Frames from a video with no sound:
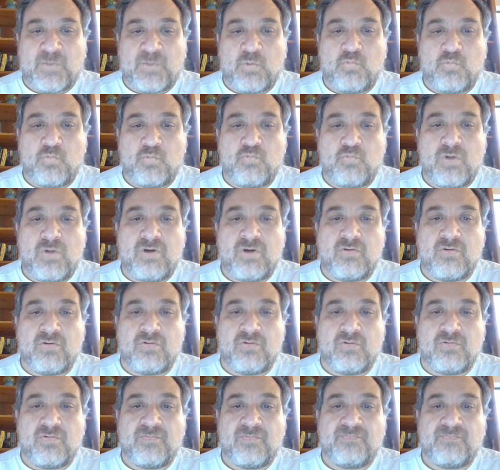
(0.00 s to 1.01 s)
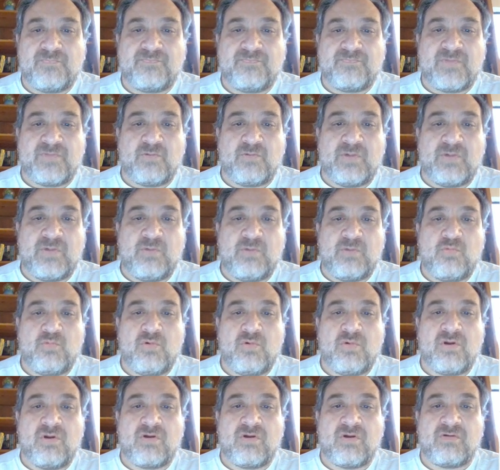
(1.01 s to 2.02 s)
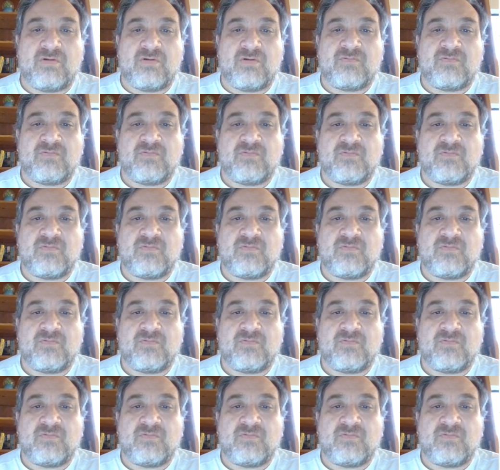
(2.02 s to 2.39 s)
Whoa, but we were